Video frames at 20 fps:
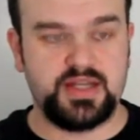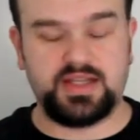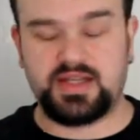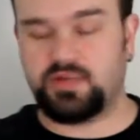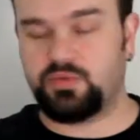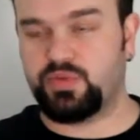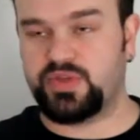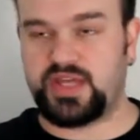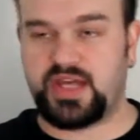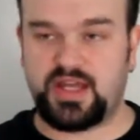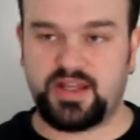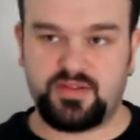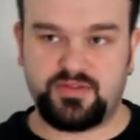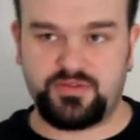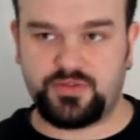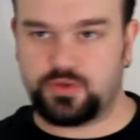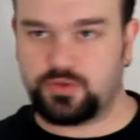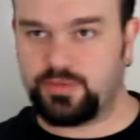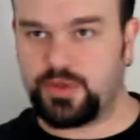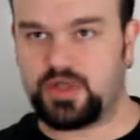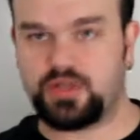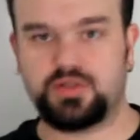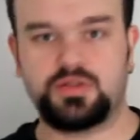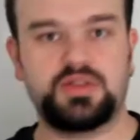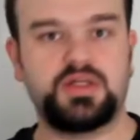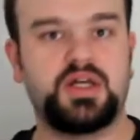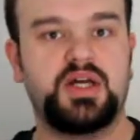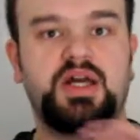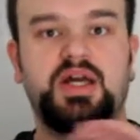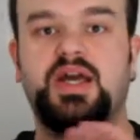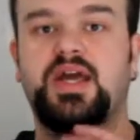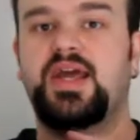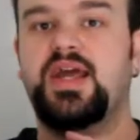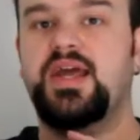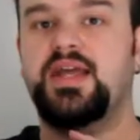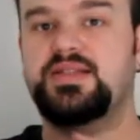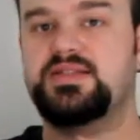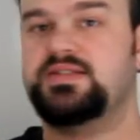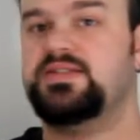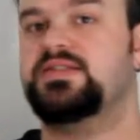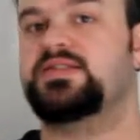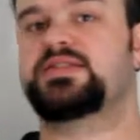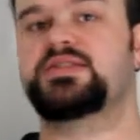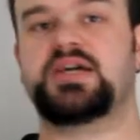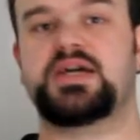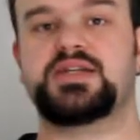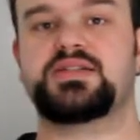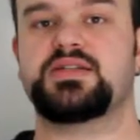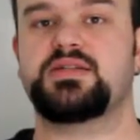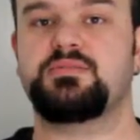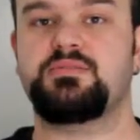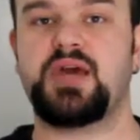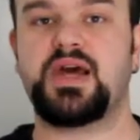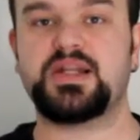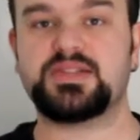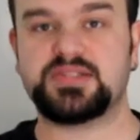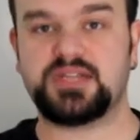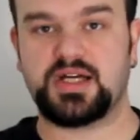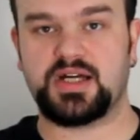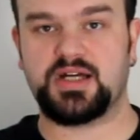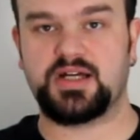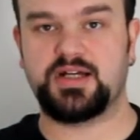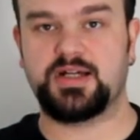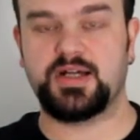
without the full bottle, it doesn't matter.